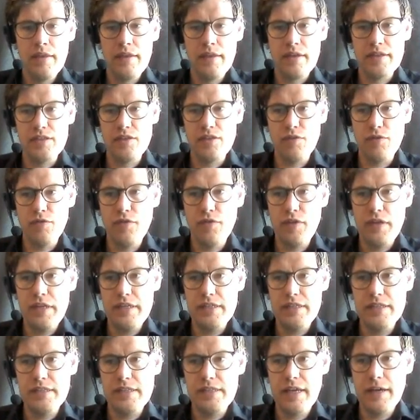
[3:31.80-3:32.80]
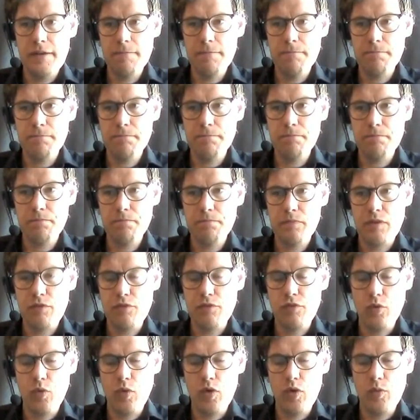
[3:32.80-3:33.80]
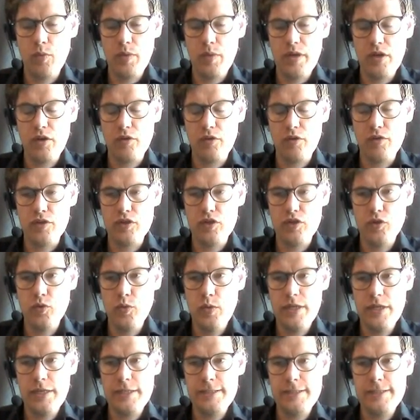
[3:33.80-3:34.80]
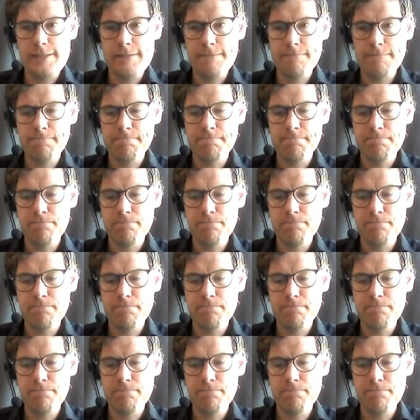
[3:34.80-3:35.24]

There's the fees there for 1 week or for 2 weeks.